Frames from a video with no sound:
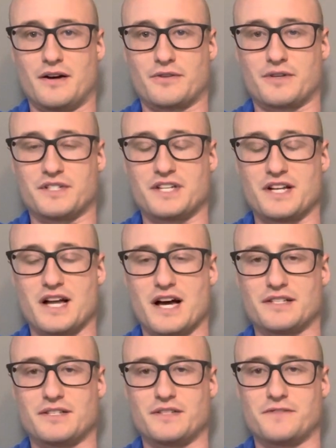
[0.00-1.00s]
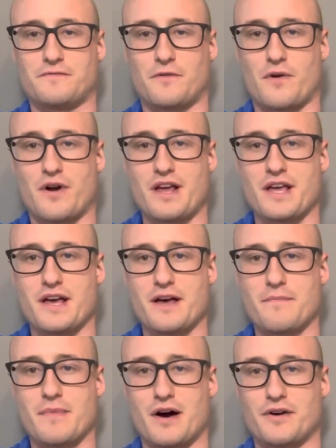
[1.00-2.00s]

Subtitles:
Krishna Das's 4 a.m.